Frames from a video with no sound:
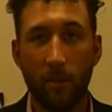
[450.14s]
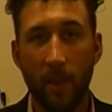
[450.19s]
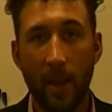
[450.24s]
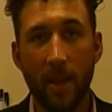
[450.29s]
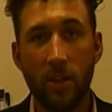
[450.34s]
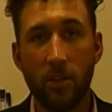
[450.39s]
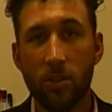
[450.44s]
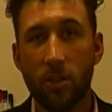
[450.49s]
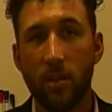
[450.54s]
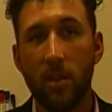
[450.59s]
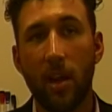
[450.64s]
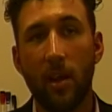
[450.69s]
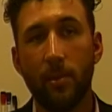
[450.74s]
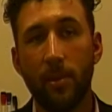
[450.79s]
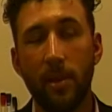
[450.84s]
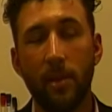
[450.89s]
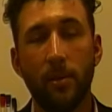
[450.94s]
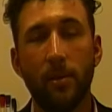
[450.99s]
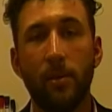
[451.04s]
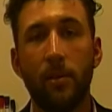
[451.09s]
information,
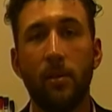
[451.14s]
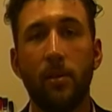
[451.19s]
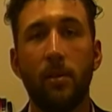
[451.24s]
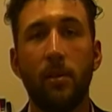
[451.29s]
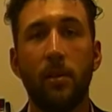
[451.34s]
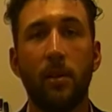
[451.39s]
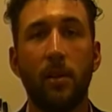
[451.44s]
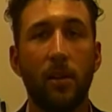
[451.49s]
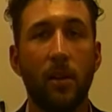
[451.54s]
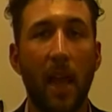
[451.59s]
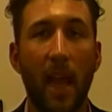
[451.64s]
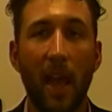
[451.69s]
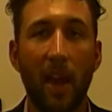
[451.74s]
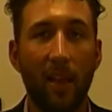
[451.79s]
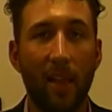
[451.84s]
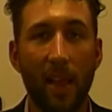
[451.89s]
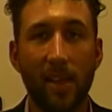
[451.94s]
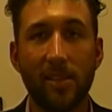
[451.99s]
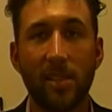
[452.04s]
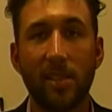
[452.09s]
I'll be
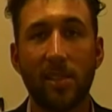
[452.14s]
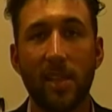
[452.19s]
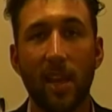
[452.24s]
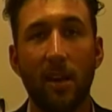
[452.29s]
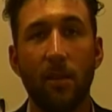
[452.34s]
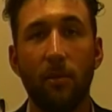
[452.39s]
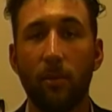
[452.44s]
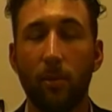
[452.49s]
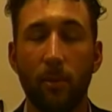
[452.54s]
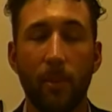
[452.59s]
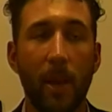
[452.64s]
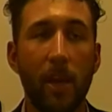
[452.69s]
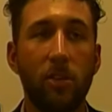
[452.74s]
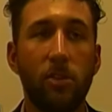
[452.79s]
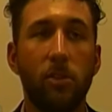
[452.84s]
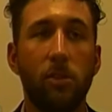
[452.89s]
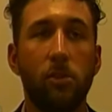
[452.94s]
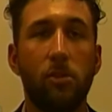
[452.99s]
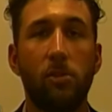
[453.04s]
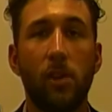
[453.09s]
analyzing said
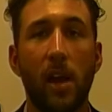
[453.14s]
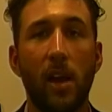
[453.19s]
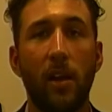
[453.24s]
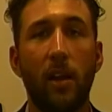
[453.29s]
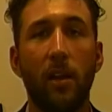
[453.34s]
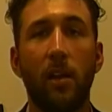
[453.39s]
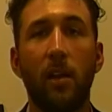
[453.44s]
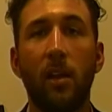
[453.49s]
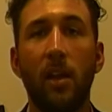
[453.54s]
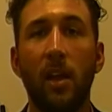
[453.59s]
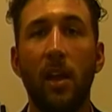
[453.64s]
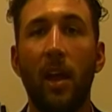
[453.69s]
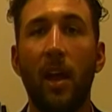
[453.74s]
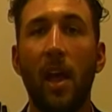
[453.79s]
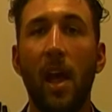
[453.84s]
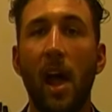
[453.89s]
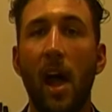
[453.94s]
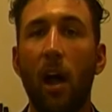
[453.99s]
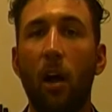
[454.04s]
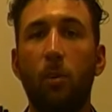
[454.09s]
information to try to
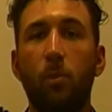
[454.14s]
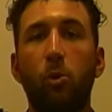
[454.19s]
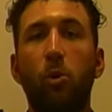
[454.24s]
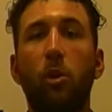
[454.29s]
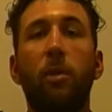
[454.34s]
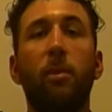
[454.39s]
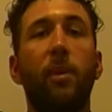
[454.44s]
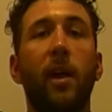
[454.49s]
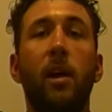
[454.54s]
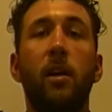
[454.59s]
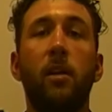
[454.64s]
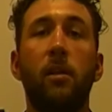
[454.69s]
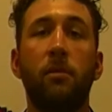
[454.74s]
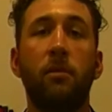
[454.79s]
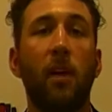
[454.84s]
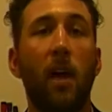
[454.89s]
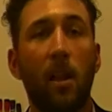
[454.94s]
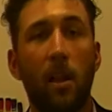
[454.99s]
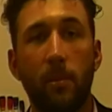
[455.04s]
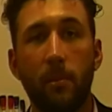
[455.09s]
help with player
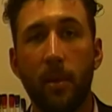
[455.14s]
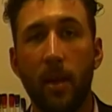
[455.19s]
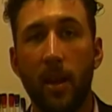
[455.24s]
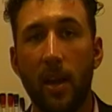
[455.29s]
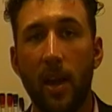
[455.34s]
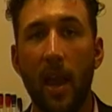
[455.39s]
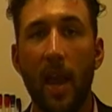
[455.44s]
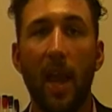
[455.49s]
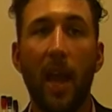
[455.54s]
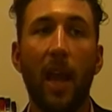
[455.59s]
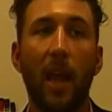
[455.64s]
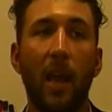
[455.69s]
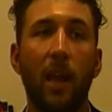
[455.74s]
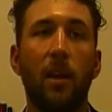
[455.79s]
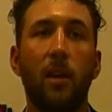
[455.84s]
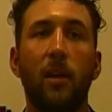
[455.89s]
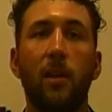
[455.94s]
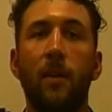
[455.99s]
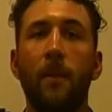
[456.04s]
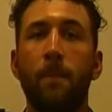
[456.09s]
development
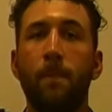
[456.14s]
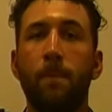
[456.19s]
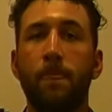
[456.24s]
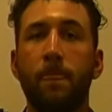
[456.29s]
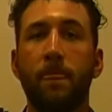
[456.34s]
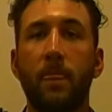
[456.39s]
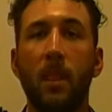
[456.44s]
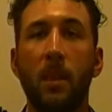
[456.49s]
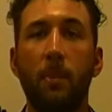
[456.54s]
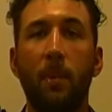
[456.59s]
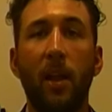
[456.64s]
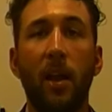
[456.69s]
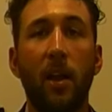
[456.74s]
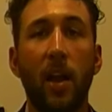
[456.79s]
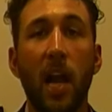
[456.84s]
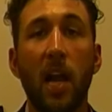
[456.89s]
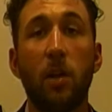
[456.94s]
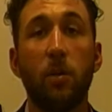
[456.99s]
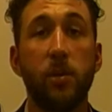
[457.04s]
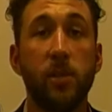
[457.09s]
and
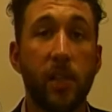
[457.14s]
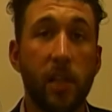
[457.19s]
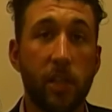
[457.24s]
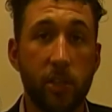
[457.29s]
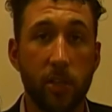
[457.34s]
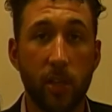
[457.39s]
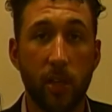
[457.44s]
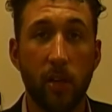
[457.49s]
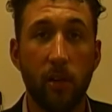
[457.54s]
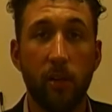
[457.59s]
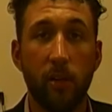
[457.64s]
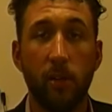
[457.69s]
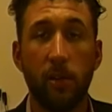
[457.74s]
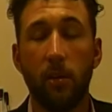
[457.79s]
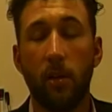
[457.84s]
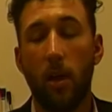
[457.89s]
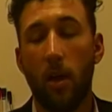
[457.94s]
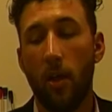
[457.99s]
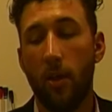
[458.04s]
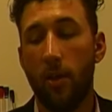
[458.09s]
player acquisition
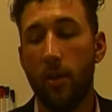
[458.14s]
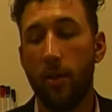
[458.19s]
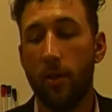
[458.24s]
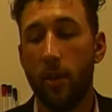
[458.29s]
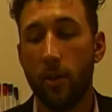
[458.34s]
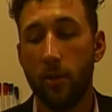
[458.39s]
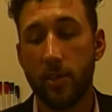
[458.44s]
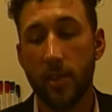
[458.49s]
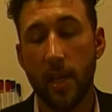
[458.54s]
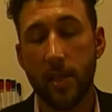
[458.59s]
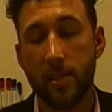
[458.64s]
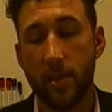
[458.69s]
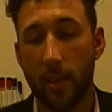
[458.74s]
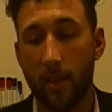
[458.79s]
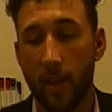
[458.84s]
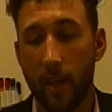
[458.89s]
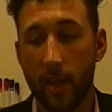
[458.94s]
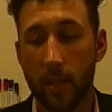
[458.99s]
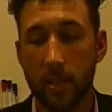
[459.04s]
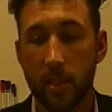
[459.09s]
on those
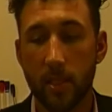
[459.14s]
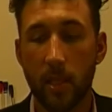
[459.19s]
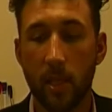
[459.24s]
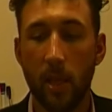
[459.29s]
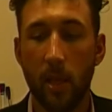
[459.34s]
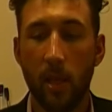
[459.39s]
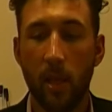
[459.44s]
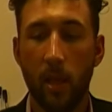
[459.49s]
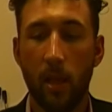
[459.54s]
ends of things.